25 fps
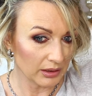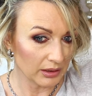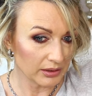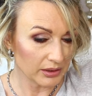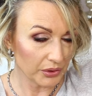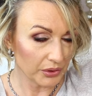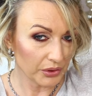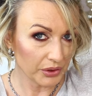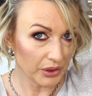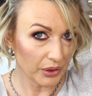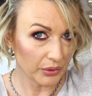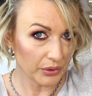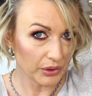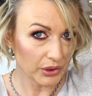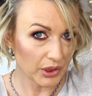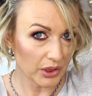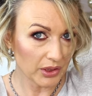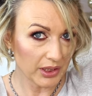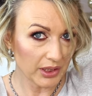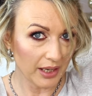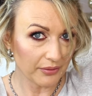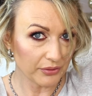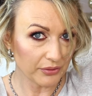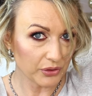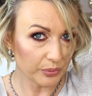so you know you
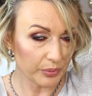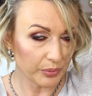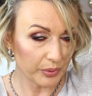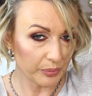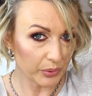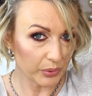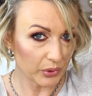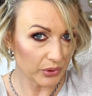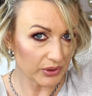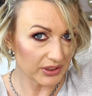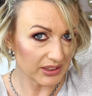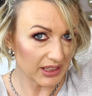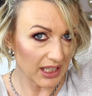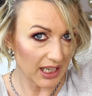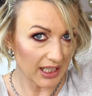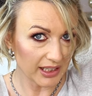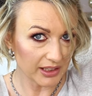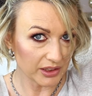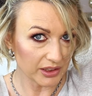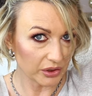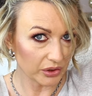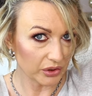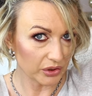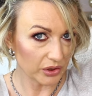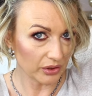don't have to be
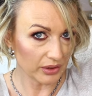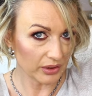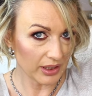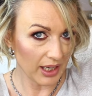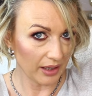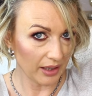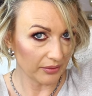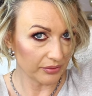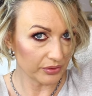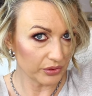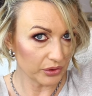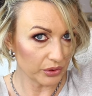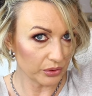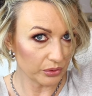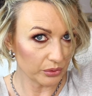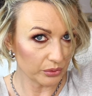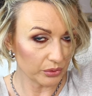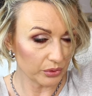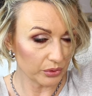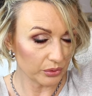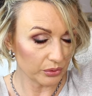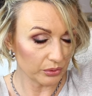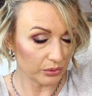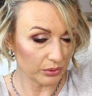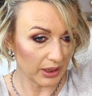precise you don't have to
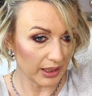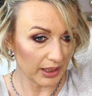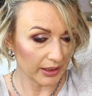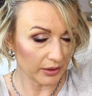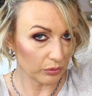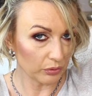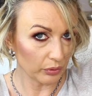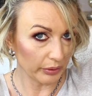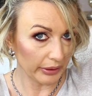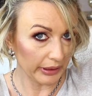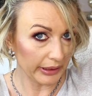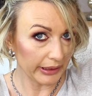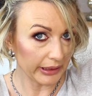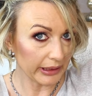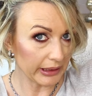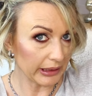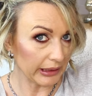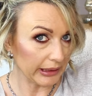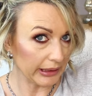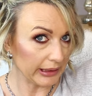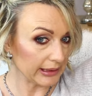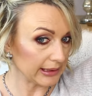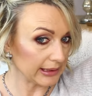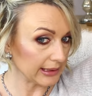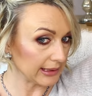do like really
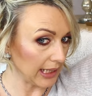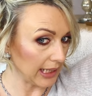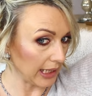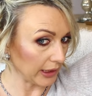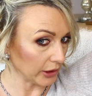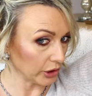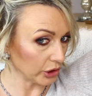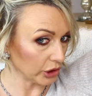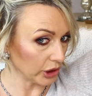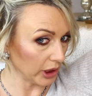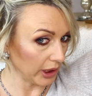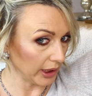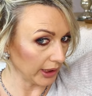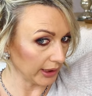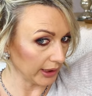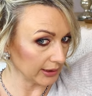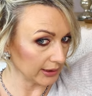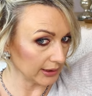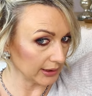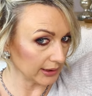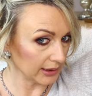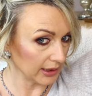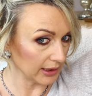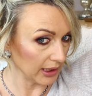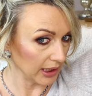clean
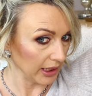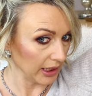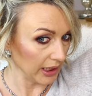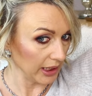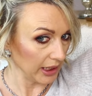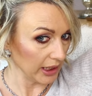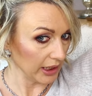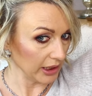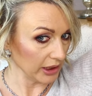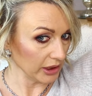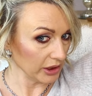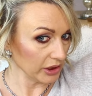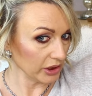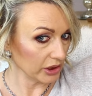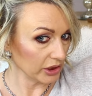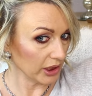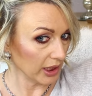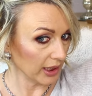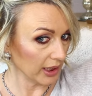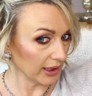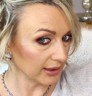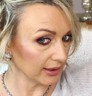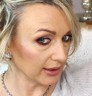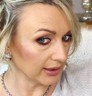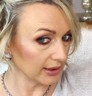sections it's
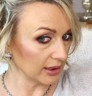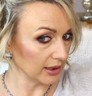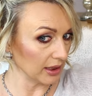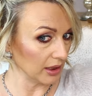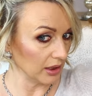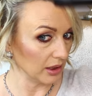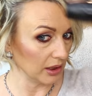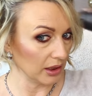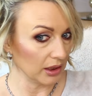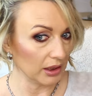just